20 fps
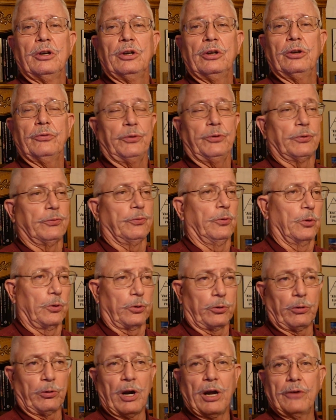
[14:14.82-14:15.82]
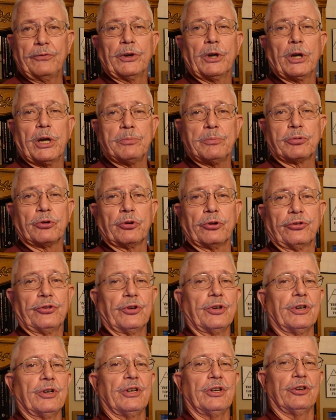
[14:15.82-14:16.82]
if you're photographing a
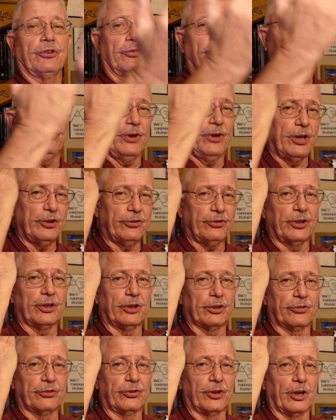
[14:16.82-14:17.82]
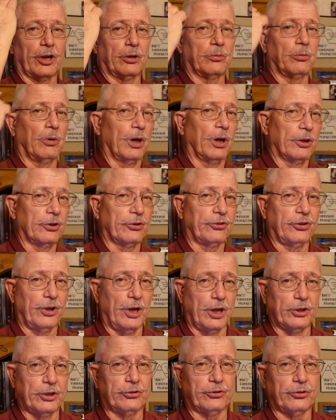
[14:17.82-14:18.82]
person, is facing the sun while the
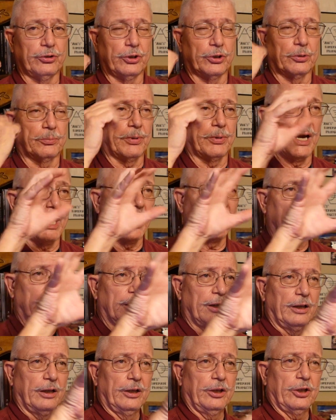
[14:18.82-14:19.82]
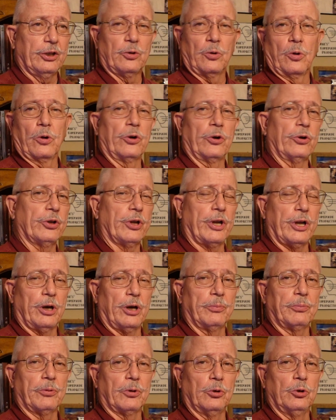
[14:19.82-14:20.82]
sun is to your back in order to
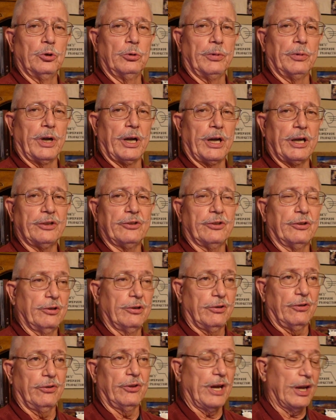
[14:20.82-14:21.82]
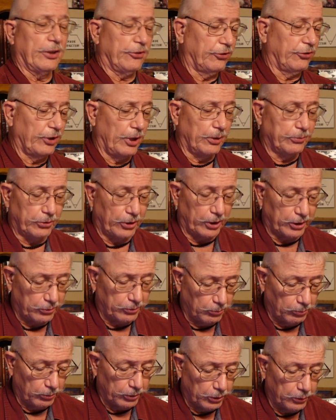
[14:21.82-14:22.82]
help illuminate that
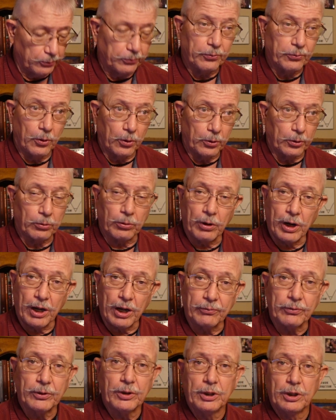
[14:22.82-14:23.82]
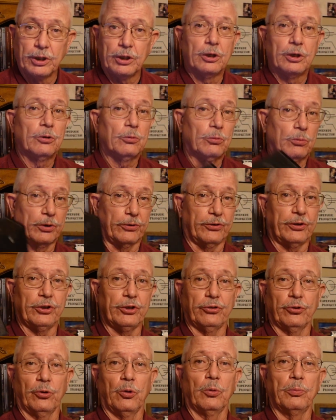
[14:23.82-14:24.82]
subject when you photograph with
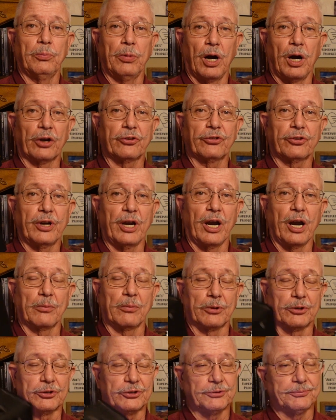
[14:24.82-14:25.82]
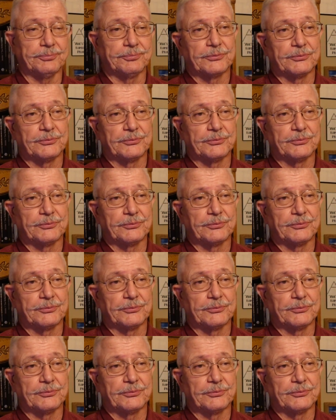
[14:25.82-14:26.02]
these old box cameras.